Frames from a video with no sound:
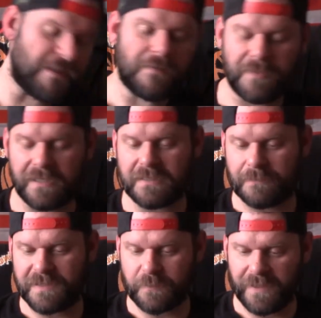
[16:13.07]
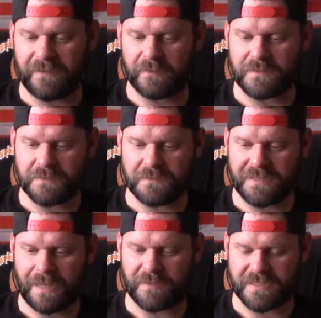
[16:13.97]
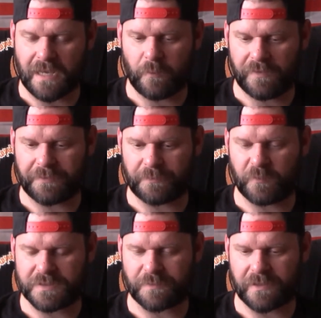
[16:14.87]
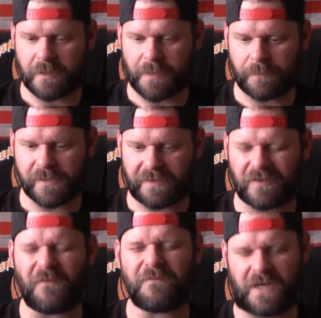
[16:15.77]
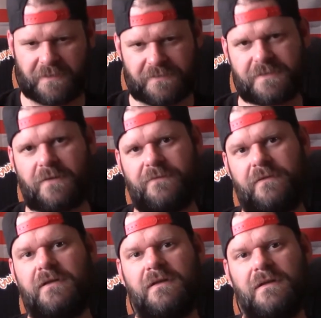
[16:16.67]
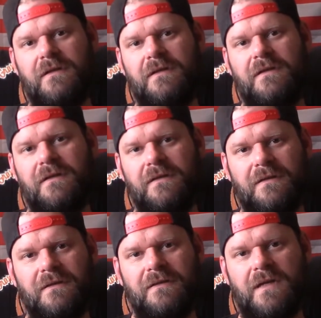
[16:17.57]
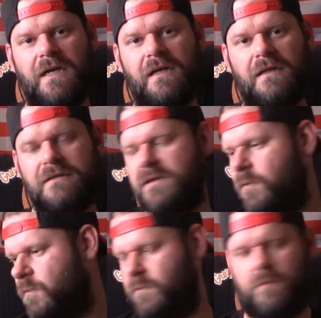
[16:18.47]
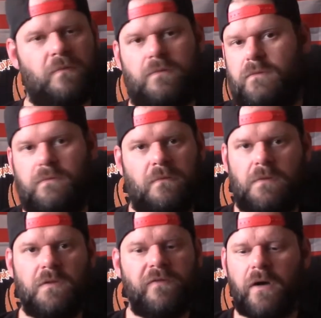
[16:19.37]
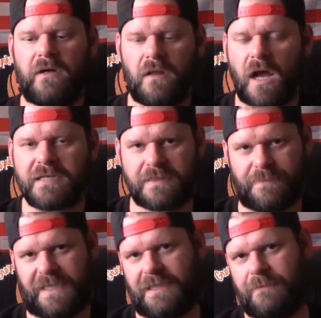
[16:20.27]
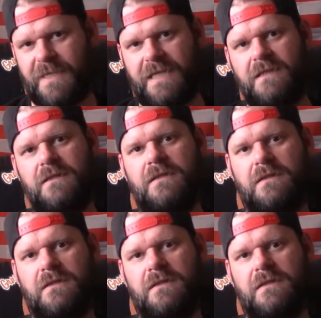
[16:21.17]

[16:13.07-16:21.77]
Because in between those two statements, I whispered under my breath, go fuck yourself. Right? So, you've already lost me, man.